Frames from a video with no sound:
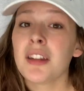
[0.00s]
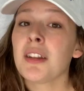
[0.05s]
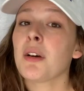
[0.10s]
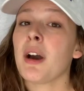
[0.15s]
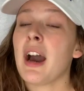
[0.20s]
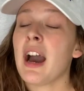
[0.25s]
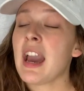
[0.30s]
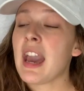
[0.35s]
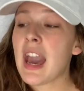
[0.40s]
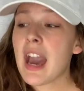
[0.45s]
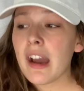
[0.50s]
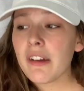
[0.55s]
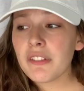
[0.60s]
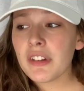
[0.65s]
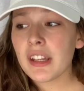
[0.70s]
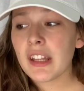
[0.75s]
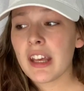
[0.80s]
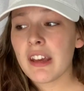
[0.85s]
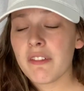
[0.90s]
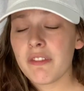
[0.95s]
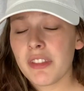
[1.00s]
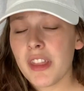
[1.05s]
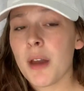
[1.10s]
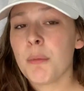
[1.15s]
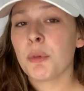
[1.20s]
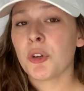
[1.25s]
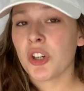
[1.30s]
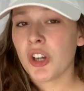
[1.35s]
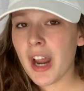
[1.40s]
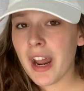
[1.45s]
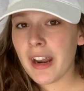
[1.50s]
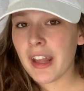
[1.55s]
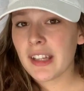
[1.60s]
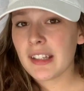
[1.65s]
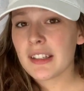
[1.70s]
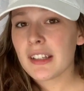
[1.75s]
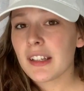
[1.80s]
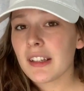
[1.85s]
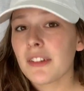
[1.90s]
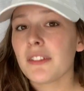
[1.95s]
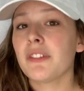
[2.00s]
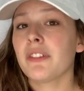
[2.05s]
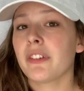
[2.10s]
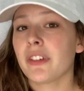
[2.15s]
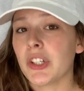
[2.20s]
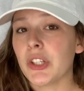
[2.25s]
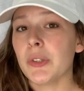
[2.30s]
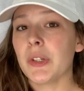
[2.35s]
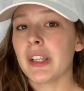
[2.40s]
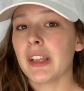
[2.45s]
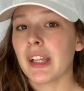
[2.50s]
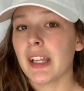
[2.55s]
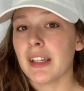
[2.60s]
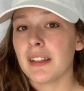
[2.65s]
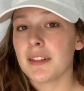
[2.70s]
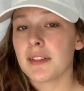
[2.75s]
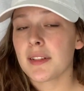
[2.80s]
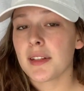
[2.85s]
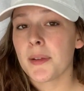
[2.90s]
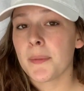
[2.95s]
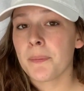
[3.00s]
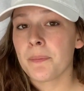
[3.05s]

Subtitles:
so I have to give them credit for doing this.